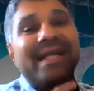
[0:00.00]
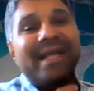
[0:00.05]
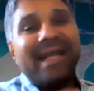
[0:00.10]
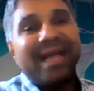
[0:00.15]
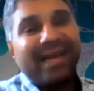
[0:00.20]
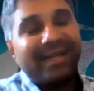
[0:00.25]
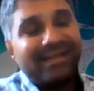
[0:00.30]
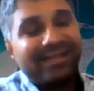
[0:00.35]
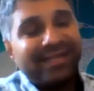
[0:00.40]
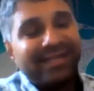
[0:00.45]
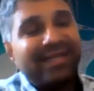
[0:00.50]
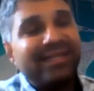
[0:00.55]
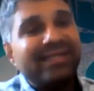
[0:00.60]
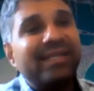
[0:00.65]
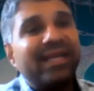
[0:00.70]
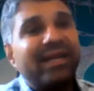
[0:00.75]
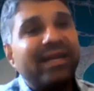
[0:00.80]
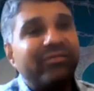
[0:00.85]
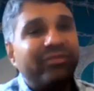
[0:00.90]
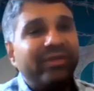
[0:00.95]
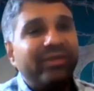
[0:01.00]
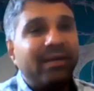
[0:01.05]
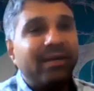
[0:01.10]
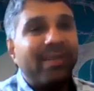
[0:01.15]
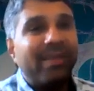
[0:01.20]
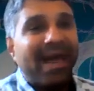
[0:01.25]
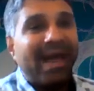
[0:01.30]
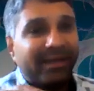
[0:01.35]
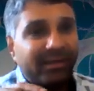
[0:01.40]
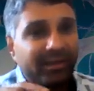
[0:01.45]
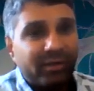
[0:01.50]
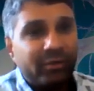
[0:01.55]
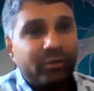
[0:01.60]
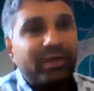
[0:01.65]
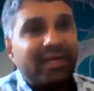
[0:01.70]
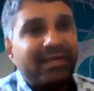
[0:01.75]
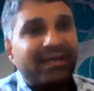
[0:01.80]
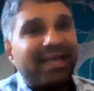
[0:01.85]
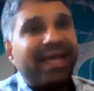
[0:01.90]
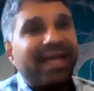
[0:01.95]
And it sends that feedback through
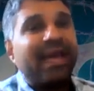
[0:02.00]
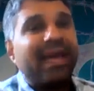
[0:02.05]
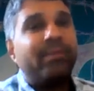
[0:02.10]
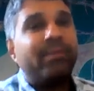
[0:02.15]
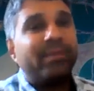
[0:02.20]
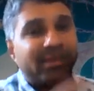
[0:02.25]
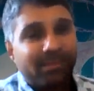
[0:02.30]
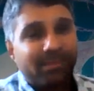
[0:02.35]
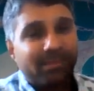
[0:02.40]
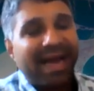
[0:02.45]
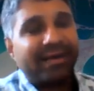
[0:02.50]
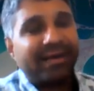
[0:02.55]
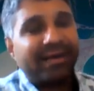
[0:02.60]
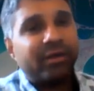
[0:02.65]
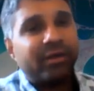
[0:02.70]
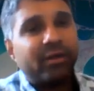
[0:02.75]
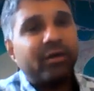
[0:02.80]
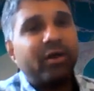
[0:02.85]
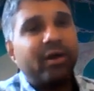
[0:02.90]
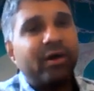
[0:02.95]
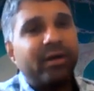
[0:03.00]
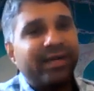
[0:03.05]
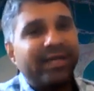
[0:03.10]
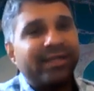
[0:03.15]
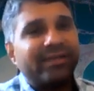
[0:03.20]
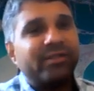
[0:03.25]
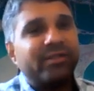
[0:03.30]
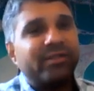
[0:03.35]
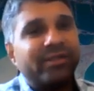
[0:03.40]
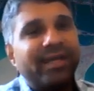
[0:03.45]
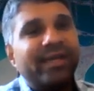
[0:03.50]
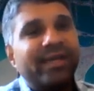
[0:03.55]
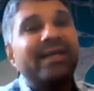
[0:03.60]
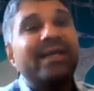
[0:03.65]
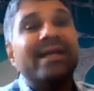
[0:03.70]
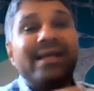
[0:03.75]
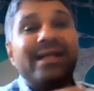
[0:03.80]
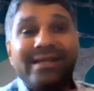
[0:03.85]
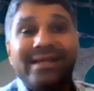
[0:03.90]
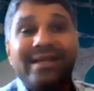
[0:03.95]
the thalamus back to the cortex to say,
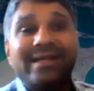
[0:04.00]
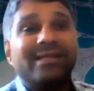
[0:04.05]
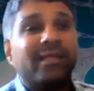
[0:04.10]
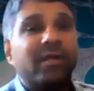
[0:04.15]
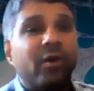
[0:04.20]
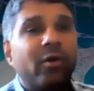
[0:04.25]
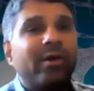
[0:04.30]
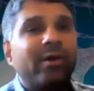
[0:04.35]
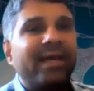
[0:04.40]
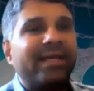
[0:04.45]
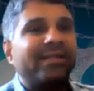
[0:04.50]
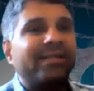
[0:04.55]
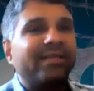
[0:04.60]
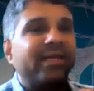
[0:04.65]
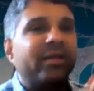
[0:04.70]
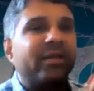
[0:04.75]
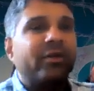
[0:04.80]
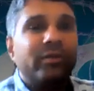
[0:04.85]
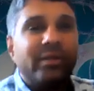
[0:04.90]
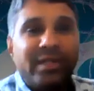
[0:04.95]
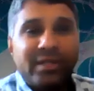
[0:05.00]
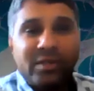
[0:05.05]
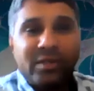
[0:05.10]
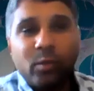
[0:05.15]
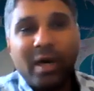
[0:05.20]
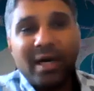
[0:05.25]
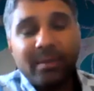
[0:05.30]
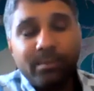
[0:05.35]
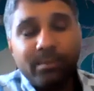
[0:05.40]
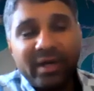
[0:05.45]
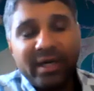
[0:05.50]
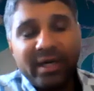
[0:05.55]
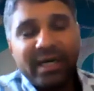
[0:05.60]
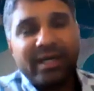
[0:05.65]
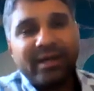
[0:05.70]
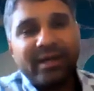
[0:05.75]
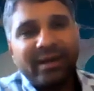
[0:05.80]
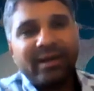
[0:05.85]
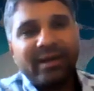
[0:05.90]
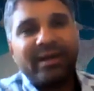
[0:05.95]
yes, go and execute this one
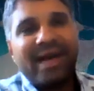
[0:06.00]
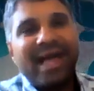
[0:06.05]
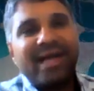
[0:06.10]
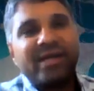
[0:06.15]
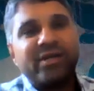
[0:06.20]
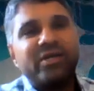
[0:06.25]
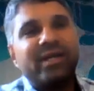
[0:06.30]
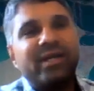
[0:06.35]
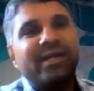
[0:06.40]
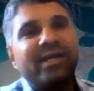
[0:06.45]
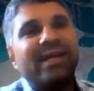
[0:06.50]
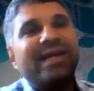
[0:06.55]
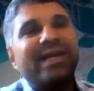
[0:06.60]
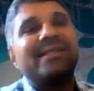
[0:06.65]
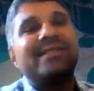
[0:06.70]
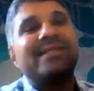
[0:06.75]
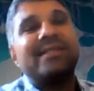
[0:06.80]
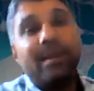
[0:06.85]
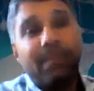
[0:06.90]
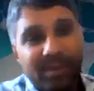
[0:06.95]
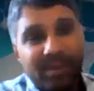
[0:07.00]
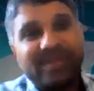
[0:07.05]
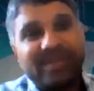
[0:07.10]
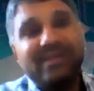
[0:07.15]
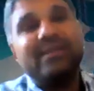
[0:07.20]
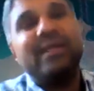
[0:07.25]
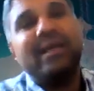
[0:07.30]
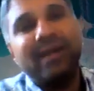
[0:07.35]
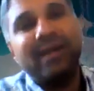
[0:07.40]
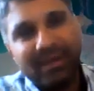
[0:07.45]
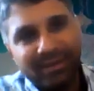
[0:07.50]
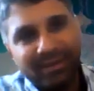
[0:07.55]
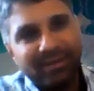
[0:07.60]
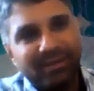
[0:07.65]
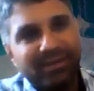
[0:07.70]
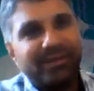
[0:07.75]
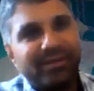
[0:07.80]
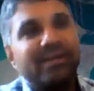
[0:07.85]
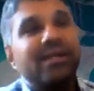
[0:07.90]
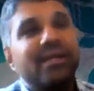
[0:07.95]
particular action and suppress the
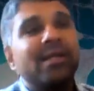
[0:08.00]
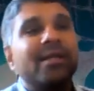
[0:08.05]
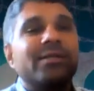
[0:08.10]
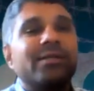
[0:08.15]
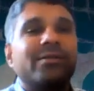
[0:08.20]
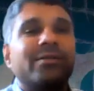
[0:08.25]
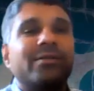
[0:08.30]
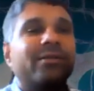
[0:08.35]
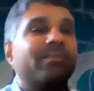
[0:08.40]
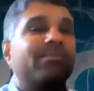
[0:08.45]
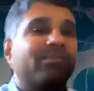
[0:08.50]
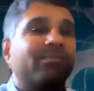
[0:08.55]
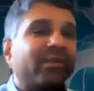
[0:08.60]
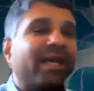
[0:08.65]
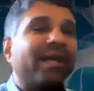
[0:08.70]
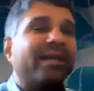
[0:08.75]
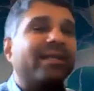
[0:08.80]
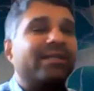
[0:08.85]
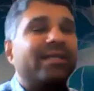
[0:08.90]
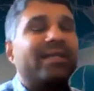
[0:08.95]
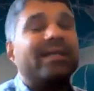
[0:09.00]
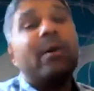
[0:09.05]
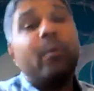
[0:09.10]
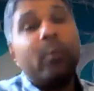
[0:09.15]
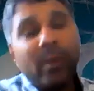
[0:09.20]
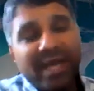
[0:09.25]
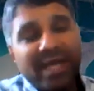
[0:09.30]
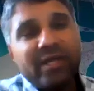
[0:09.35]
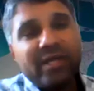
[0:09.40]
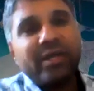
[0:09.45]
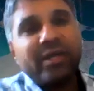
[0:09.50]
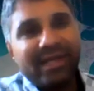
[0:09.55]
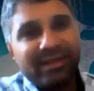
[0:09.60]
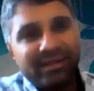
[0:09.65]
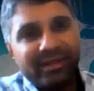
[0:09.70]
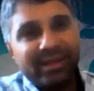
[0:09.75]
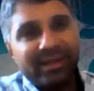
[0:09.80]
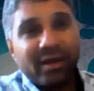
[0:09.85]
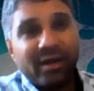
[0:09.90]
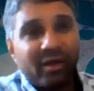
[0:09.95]
others. So that is, in a way, you can
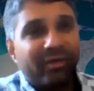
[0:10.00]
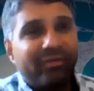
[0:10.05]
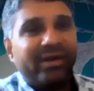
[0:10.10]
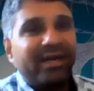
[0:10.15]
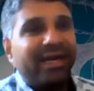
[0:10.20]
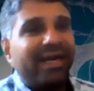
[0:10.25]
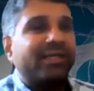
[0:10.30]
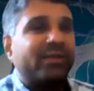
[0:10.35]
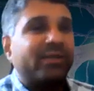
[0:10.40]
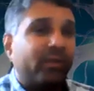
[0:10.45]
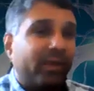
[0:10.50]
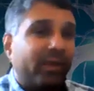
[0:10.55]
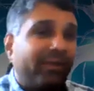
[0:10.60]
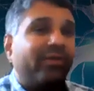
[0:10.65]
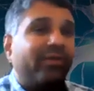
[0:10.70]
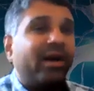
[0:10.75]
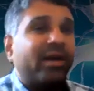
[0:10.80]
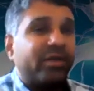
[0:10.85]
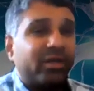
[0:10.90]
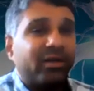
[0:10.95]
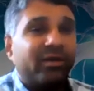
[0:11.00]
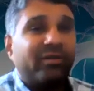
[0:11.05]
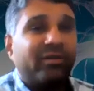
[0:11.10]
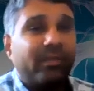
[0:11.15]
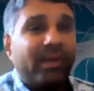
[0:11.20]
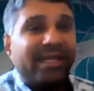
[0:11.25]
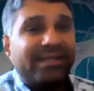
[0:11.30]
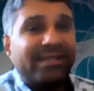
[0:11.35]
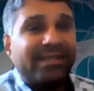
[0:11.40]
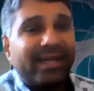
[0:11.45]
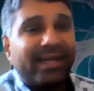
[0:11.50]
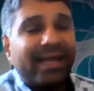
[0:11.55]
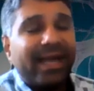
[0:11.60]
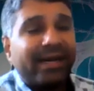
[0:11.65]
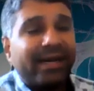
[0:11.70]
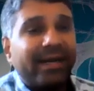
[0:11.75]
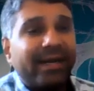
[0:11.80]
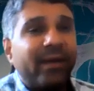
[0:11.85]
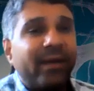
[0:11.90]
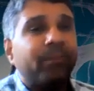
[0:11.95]
think of it as a function of basal
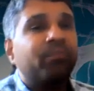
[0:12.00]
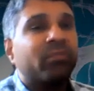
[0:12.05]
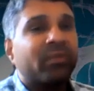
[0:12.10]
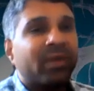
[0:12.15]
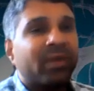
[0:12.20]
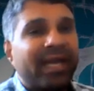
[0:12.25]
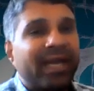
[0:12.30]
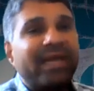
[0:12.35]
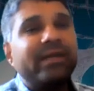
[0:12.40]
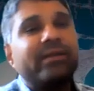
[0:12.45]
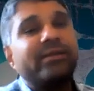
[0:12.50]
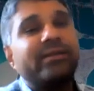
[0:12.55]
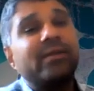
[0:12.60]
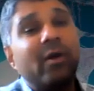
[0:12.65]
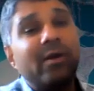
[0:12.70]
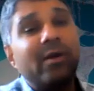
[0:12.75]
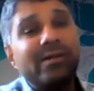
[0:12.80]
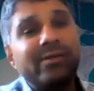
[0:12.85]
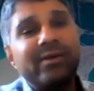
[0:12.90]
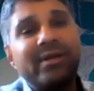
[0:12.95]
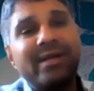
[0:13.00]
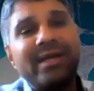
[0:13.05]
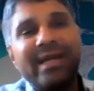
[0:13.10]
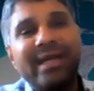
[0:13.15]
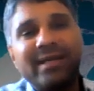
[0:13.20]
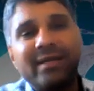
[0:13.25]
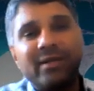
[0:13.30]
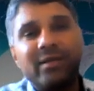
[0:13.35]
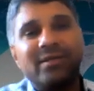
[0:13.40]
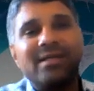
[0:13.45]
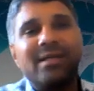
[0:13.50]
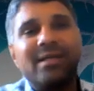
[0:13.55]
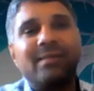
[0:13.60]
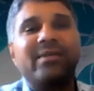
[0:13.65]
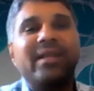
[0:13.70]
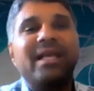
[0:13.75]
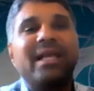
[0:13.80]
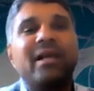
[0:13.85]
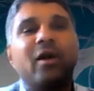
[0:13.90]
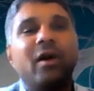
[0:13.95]
ganglia. It is also related to
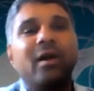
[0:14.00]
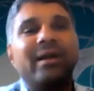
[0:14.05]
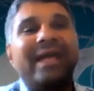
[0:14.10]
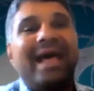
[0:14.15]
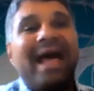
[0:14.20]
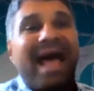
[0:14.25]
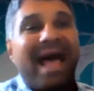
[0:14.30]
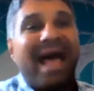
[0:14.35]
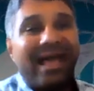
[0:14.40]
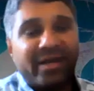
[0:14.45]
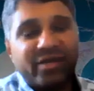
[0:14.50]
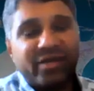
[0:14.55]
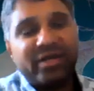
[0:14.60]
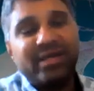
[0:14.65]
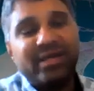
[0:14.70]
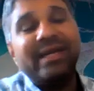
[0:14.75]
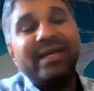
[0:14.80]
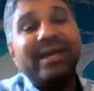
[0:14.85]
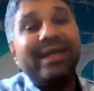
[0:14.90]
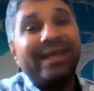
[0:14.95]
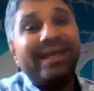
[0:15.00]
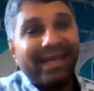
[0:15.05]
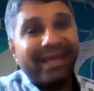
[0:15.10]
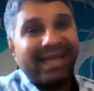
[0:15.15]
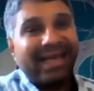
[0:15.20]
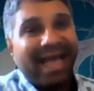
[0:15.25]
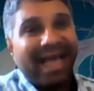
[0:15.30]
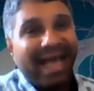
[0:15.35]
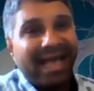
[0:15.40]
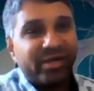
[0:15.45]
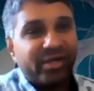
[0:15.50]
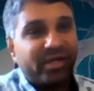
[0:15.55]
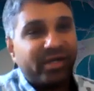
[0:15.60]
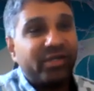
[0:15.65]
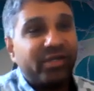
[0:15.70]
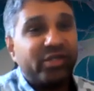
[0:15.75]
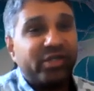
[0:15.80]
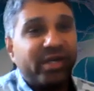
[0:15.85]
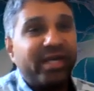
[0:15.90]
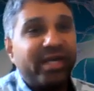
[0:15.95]
something called action linking,
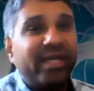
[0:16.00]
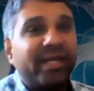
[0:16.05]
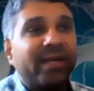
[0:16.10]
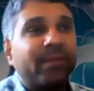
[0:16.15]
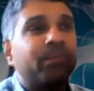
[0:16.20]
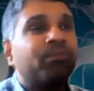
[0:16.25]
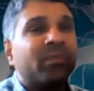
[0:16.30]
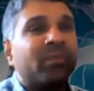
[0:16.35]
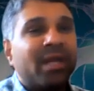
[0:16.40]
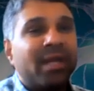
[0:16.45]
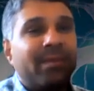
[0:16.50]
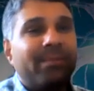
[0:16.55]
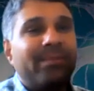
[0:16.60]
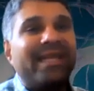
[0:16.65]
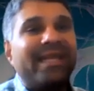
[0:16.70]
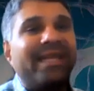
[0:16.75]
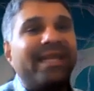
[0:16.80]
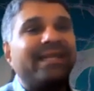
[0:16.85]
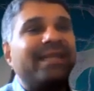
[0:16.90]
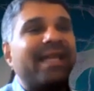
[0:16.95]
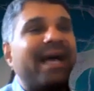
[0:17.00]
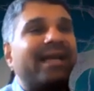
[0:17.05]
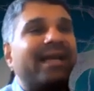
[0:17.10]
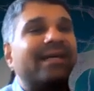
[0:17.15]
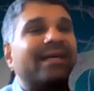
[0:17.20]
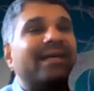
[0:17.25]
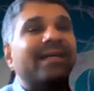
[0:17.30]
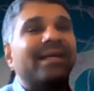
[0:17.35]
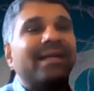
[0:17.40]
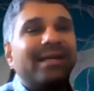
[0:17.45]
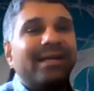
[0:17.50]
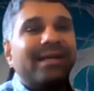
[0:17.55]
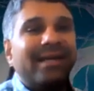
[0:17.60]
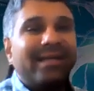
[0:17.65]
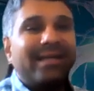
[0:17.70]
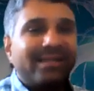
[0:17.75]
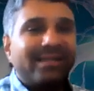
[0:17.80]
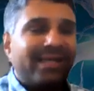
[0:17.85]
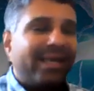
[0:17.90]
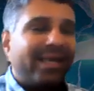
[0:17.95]
action chaining, meaning that,
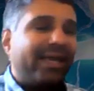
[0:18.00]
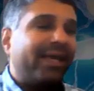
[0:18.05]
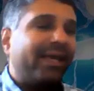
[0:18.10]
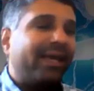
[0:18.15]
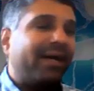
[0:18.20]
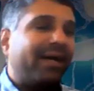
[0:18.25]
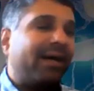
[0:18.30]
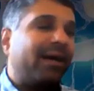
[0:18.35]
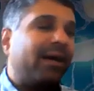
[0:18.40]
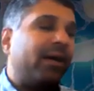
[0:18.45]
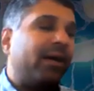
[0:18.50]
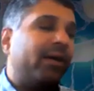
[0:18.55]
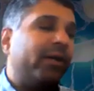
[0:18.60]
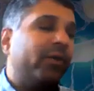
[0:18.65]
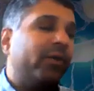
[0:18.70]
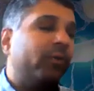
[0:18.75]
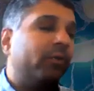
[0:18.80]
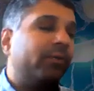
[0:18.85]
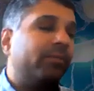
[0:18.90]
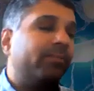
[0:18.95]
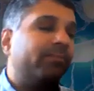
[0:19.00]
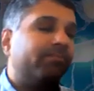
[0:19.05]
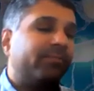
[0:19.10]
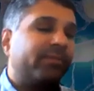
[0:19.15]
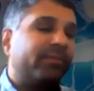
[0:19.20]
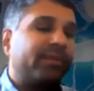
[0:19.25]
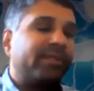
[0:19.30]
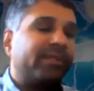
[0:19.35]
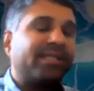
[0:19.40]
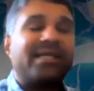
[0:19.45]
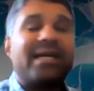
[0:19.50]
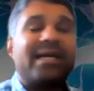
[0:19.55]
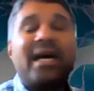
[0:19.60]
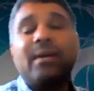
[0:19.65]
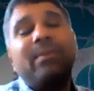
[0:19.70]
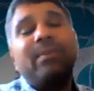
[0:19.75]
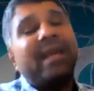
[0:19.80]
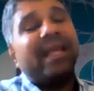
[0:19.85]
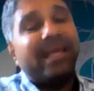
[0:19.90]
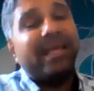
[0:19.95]
let's say you
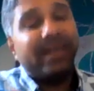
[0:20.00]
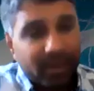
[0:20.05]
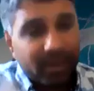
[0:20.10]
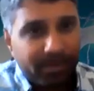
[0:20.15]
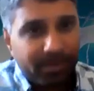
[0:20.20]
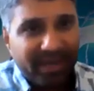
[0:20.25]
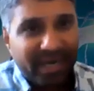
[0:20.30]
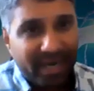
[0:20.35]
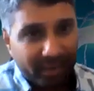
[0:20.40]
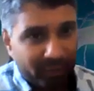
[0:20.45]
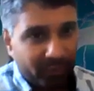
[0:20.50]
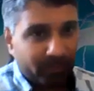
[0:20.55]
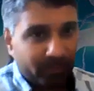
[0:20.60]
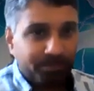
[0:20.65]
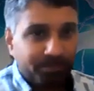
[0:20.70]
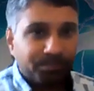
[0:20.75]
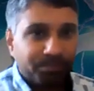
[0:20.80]
start playing the piano.